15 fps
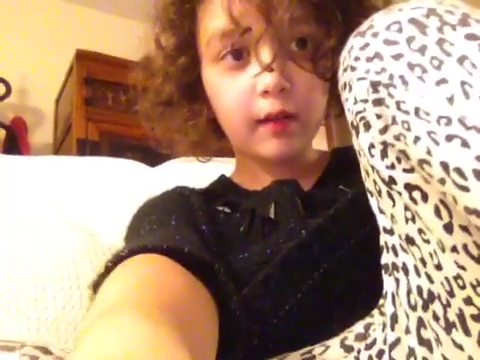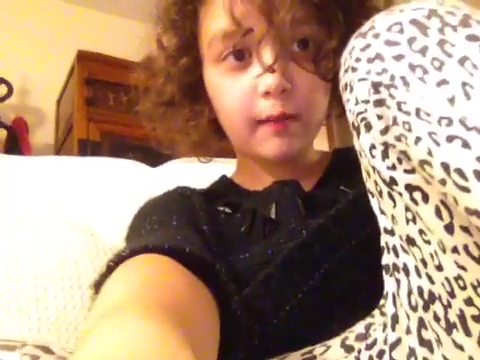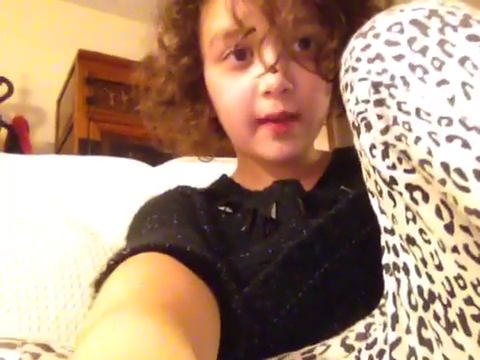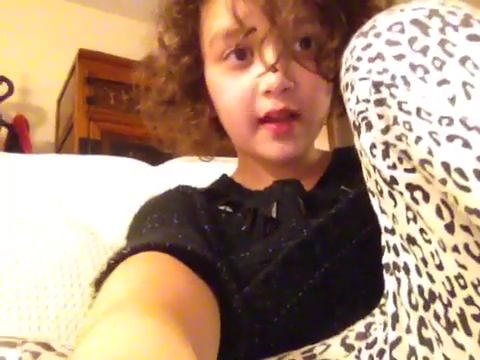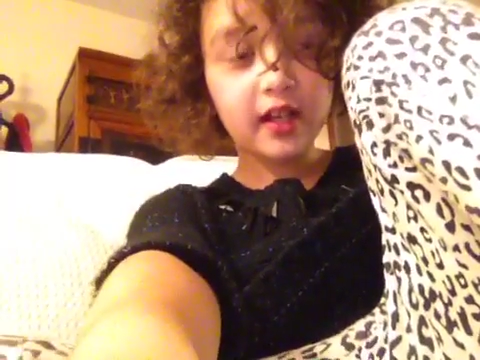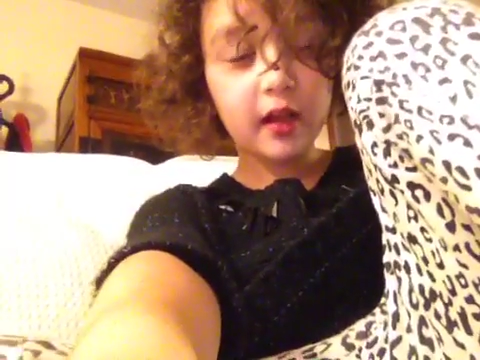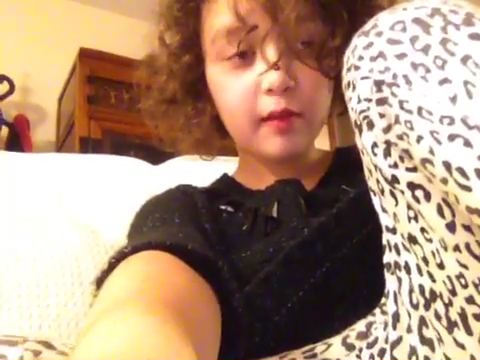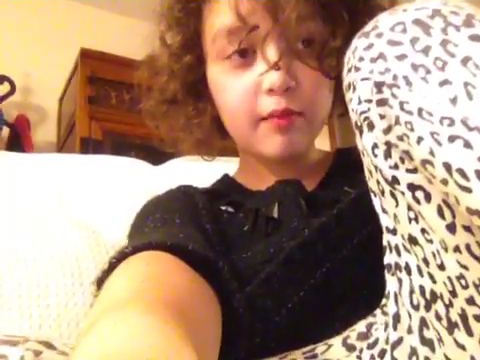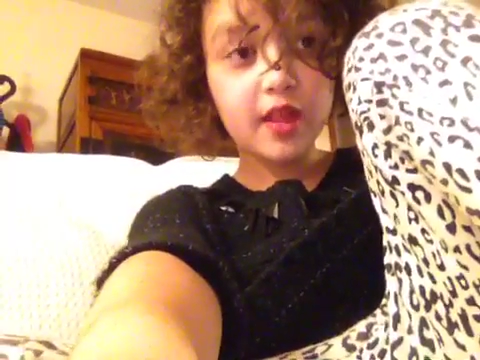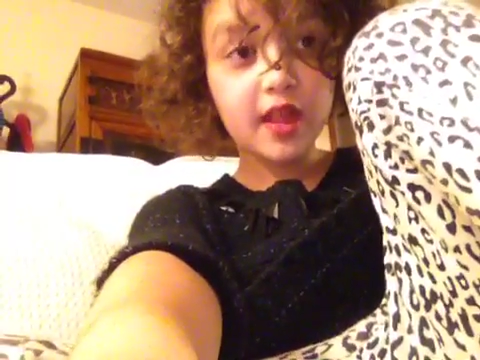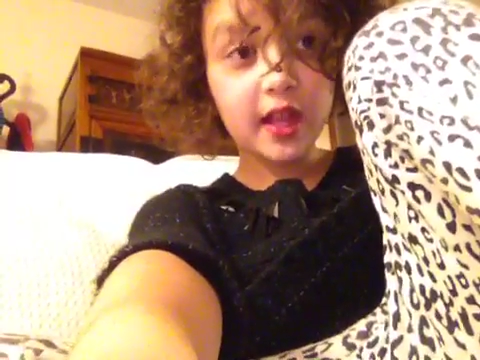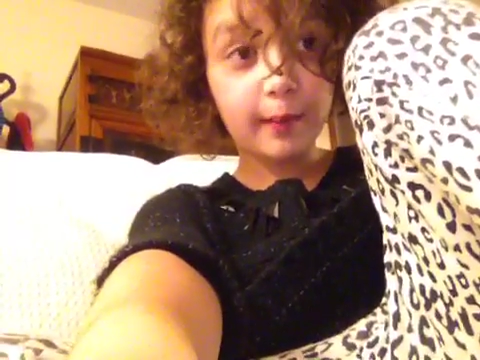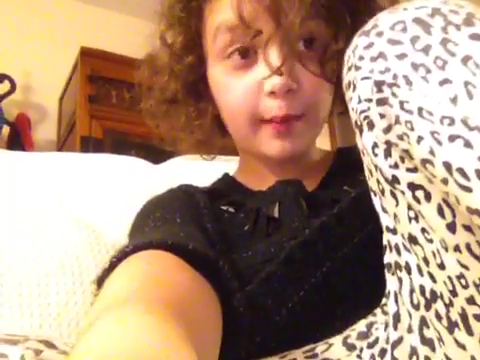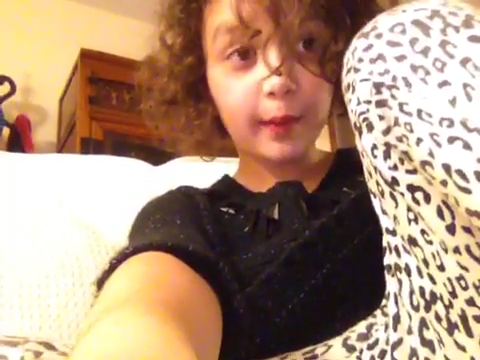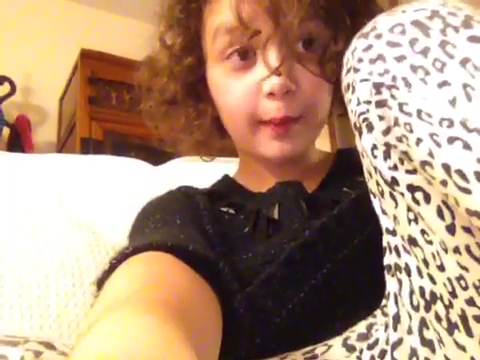My name's
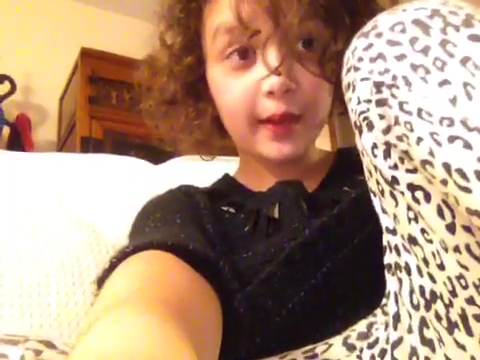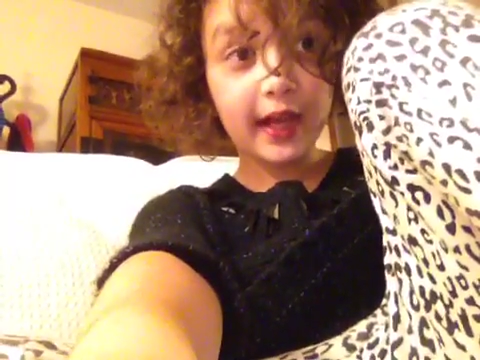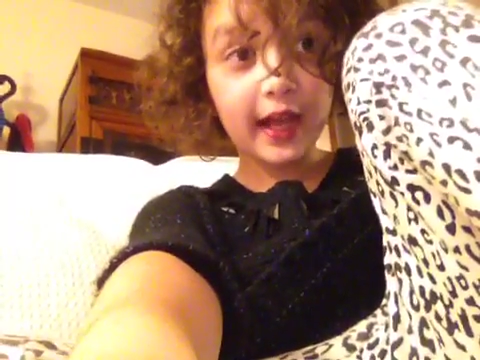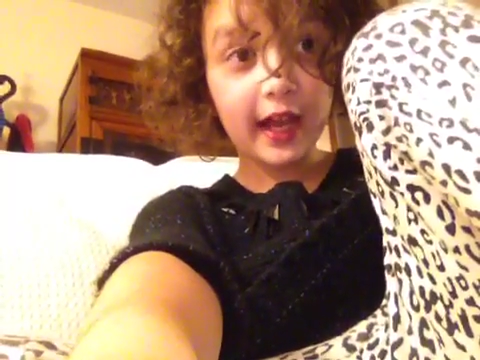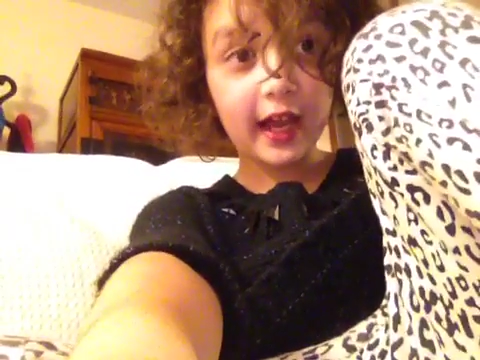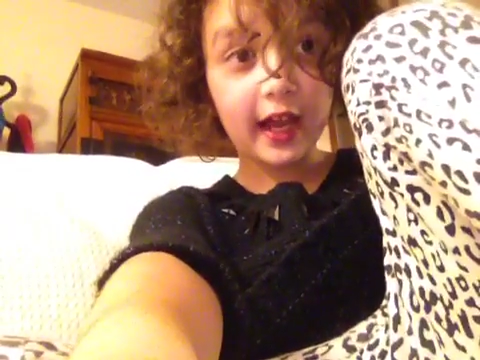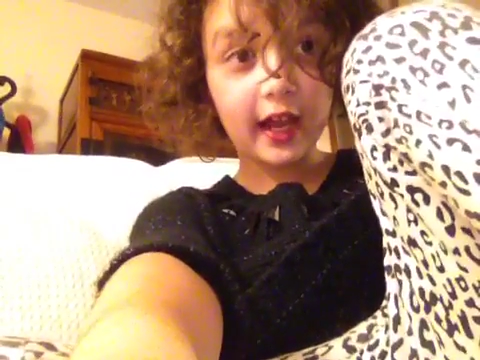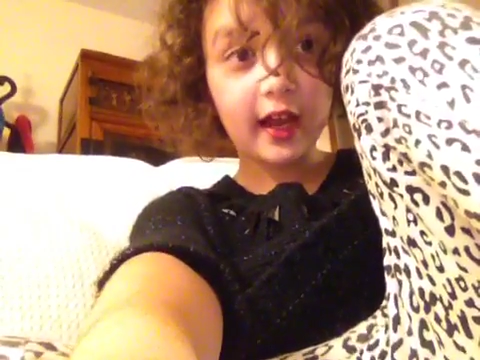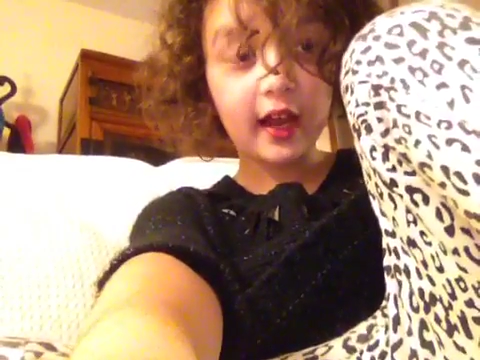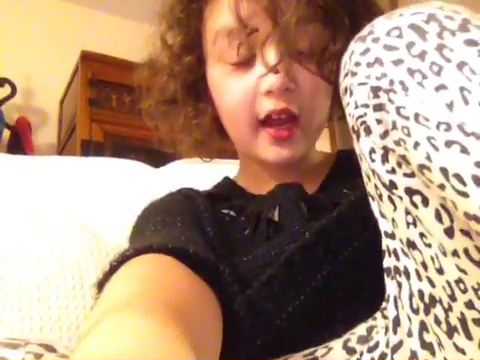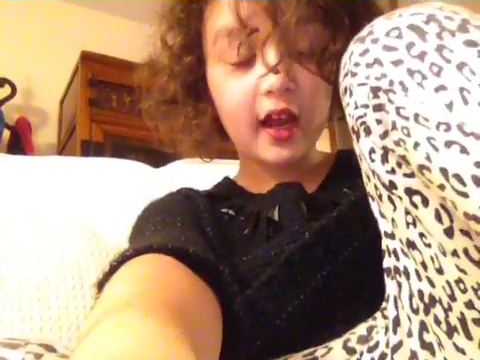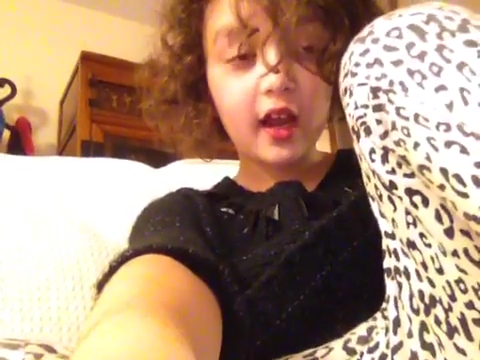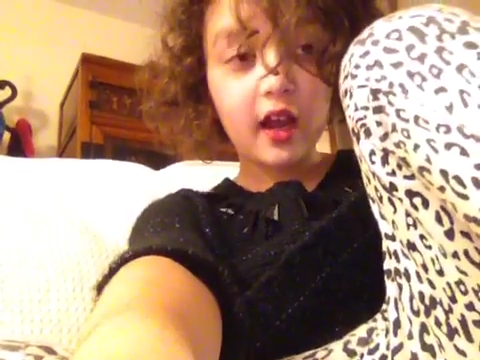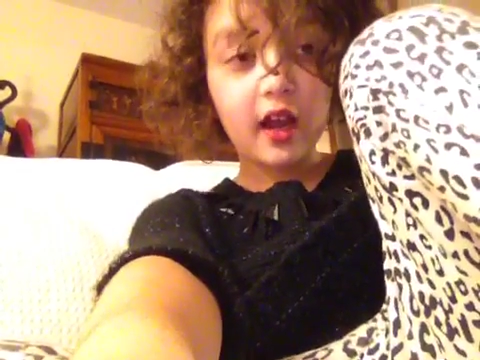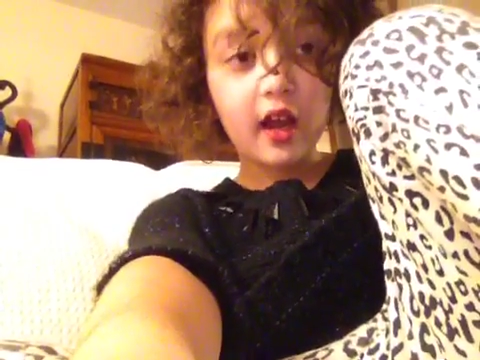Summer MacKay.
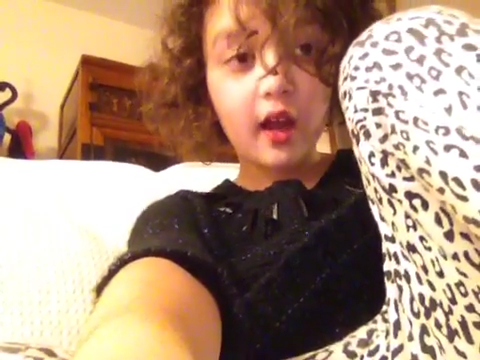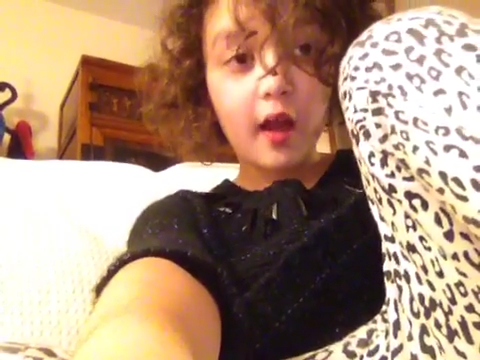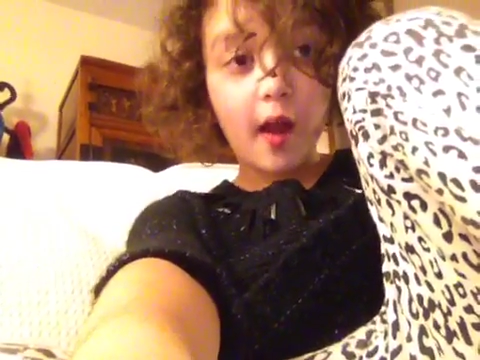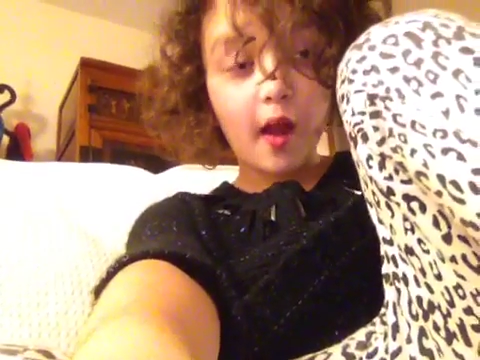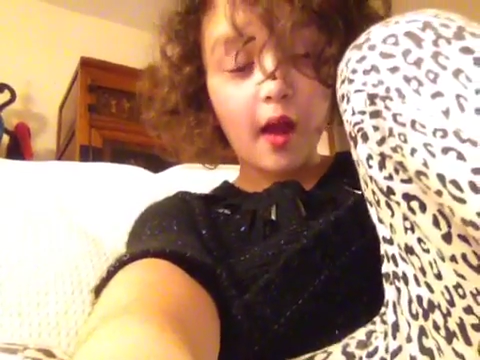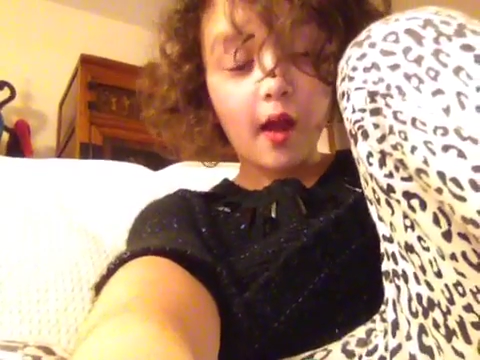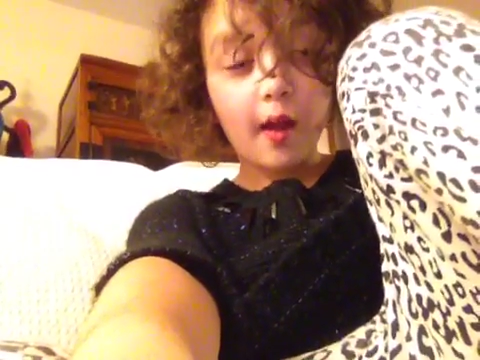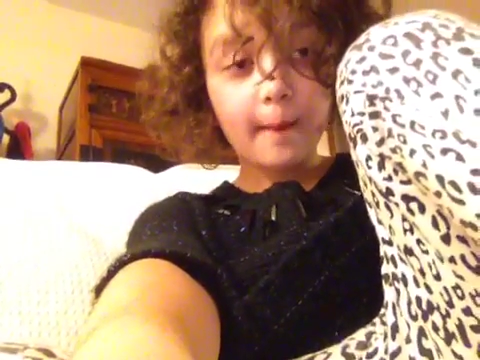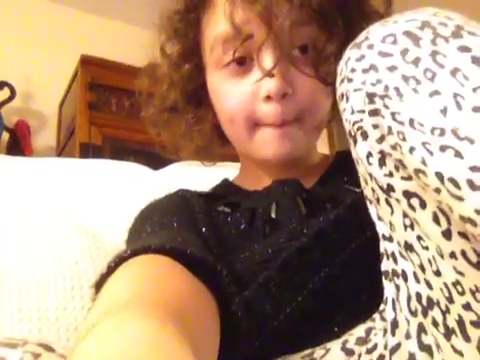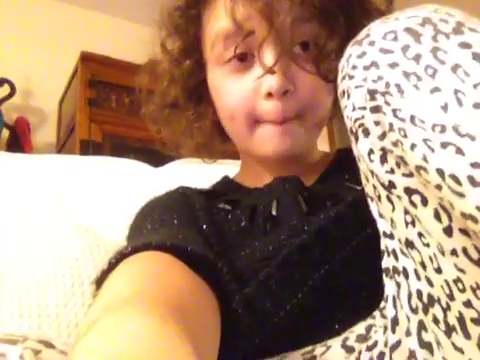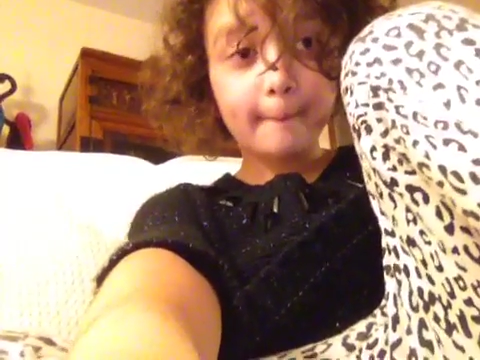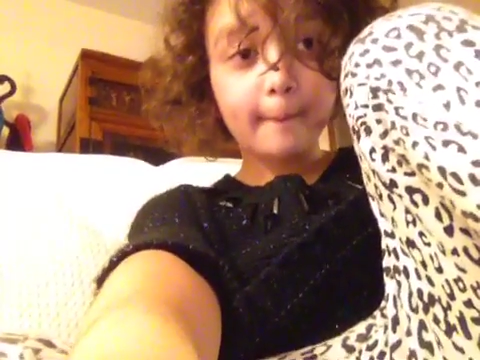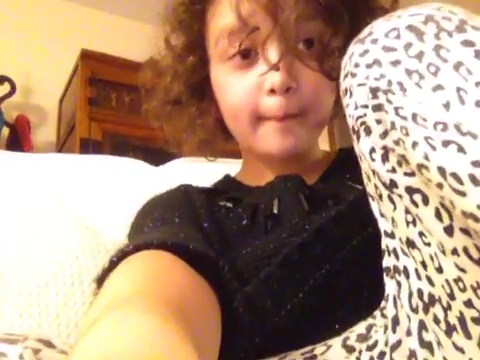Um,